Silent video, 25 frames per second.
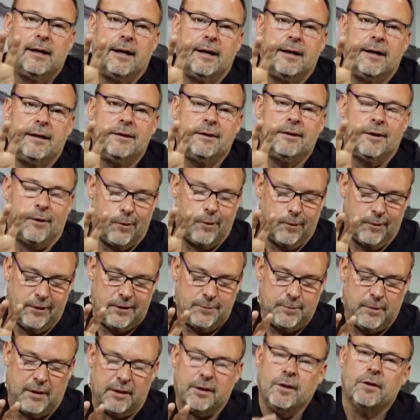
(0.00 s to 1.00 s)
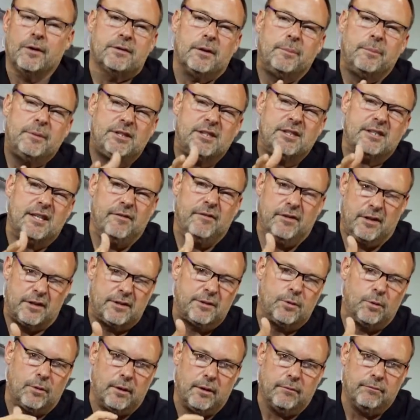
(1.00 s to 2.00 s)
And the Holy Spirit goes, let me just give you the
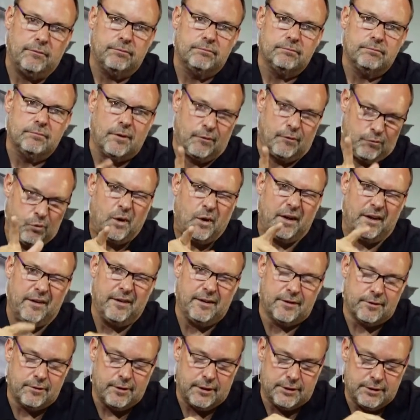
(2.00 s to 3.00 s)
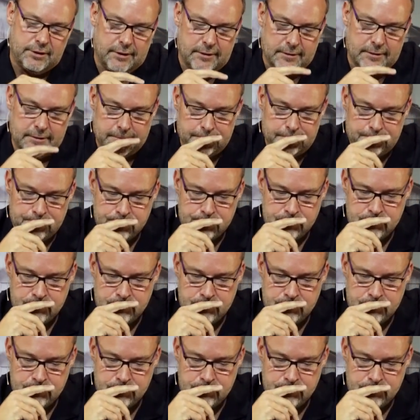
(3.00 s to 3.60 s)
story of one of these Christians.